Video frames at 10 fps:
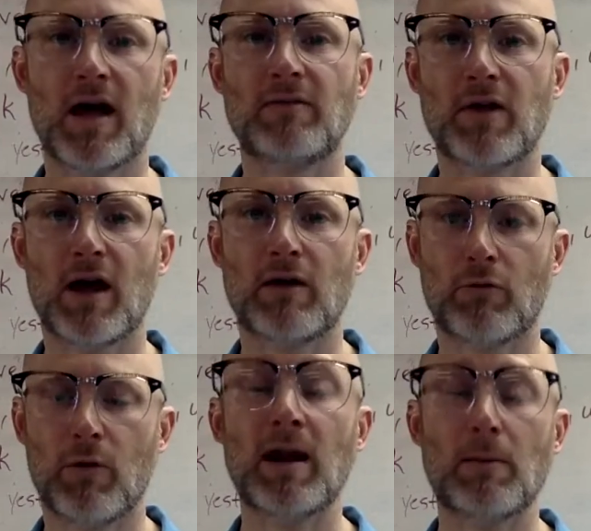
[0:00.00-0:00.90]
of
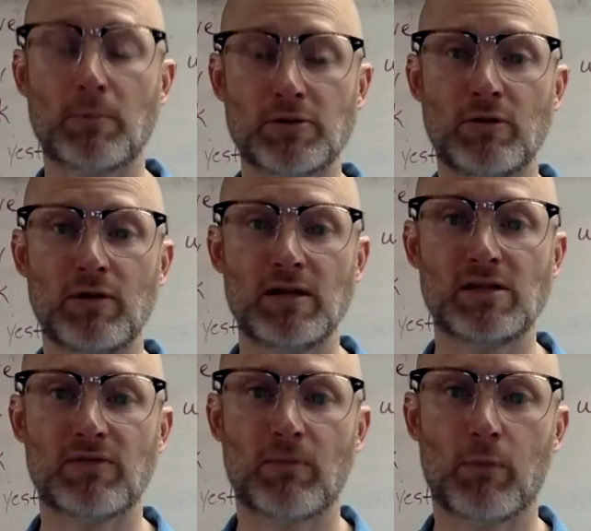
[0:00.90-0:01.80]
great opportunities
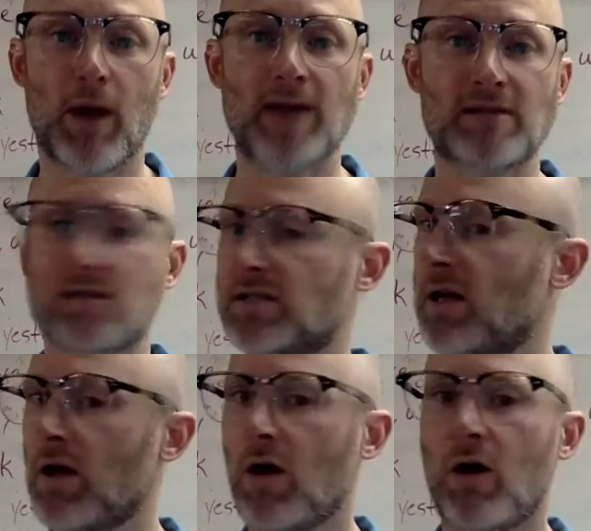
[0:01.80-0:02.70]
for practice
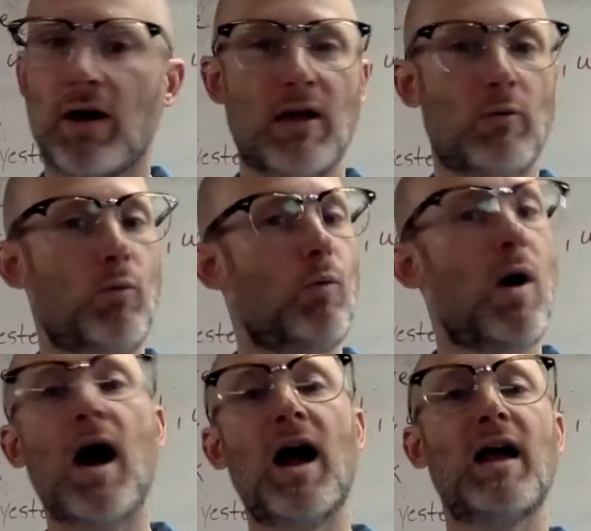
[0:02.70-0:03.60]
on a
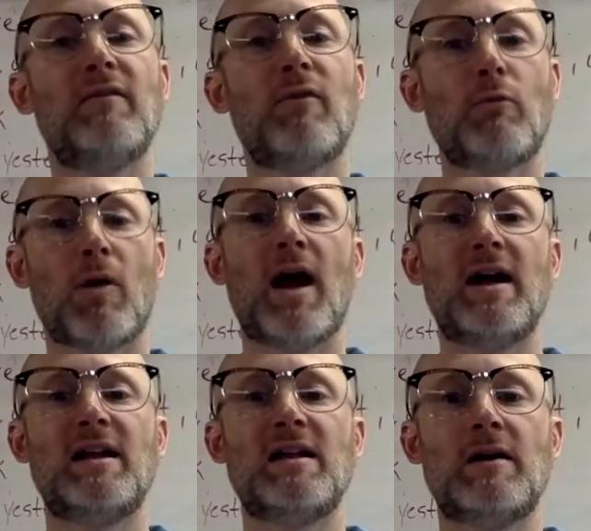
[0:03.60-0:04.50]
wide
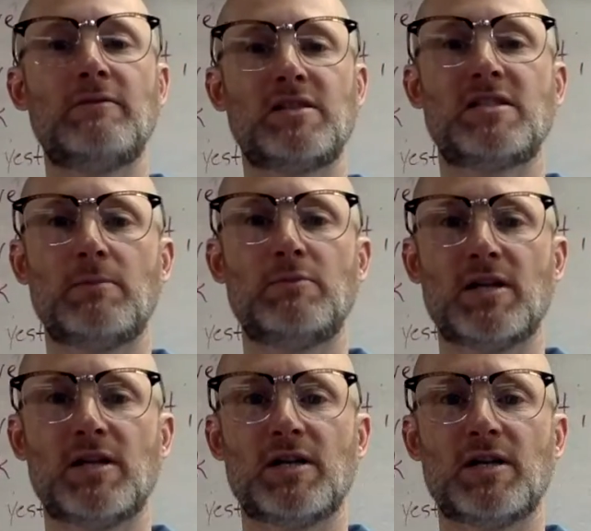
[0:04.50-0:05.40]
variety of subjects.